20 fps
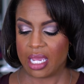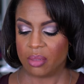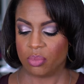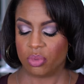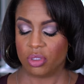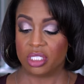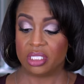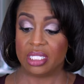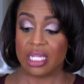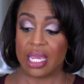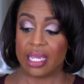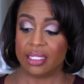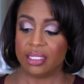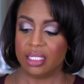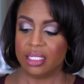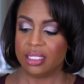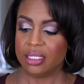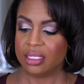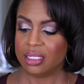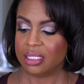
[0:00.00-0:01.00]
and
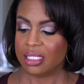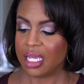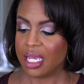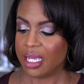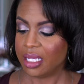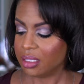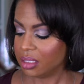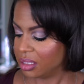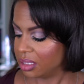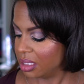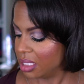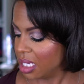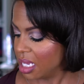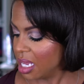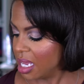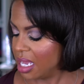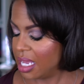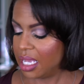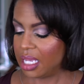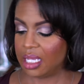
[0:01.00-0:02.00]
Protecting set.
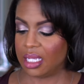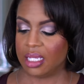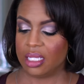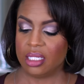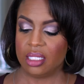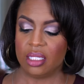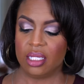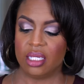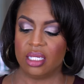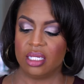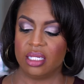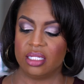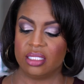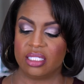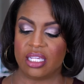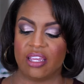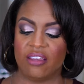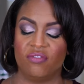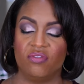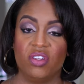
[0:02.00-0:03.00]
It
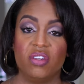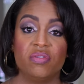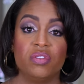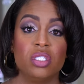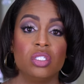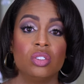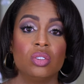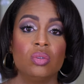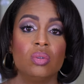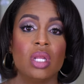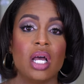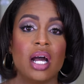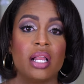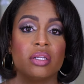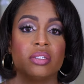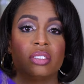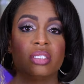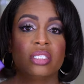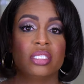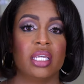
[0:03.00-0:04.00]
is a
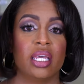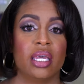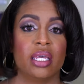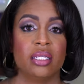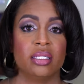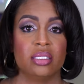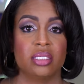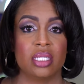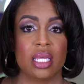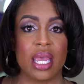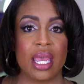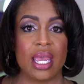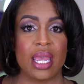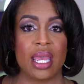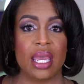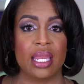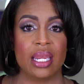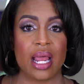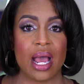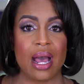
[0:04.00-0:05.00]
$52 set,
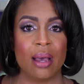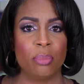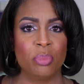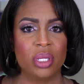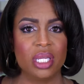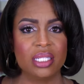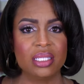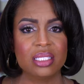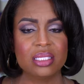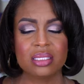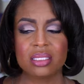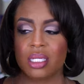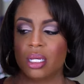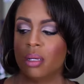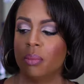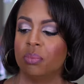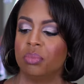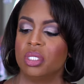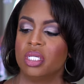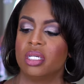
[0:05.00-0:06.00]
and I picked this
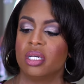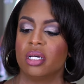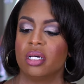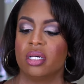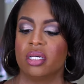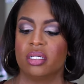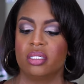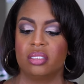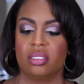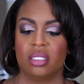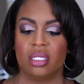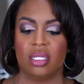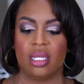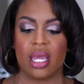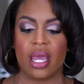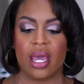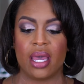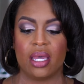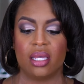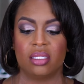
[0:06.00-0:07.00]
up because it
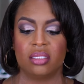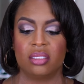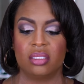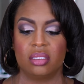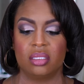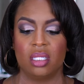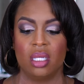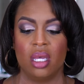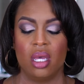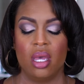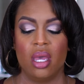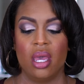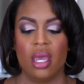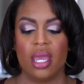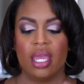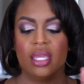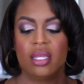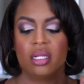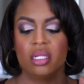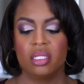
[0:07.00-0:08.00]
has
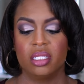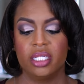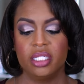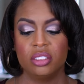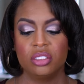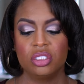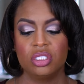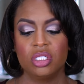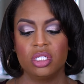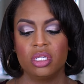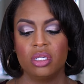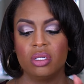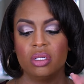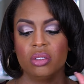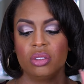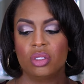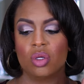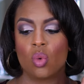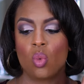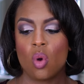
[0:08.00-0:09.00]
a
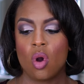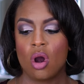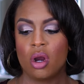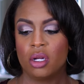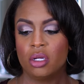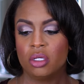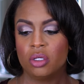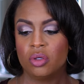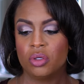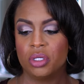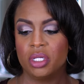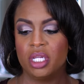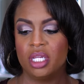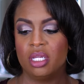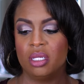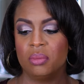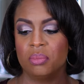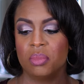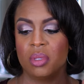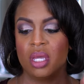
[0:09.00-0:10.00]
cleanser, the water
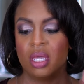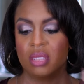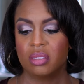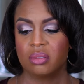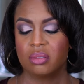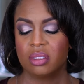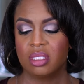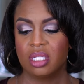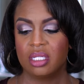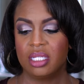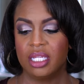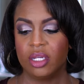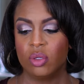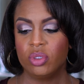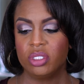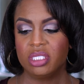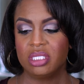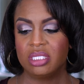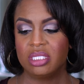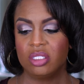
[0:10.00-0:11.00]
cream, the
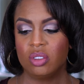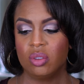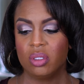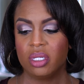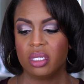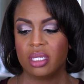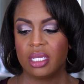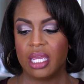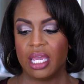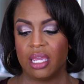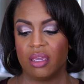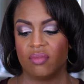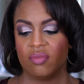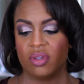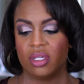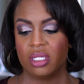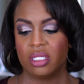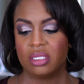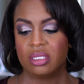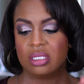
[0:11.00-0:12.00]
liquid silk
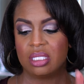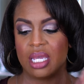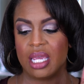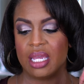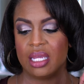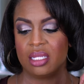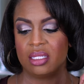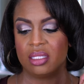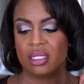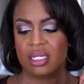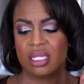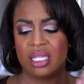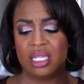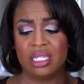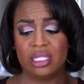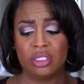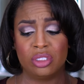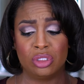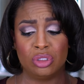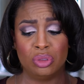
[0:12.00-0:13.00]
canvas, and the
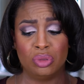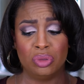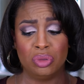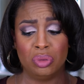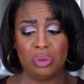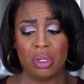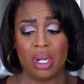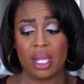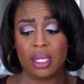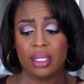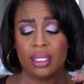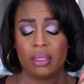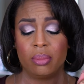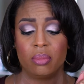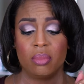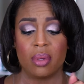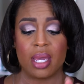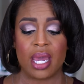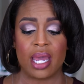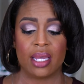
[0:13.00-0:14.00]
Kissu
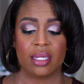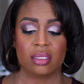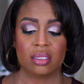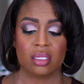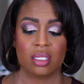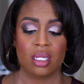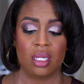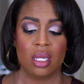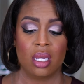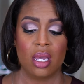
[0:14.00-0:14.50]
lip mask.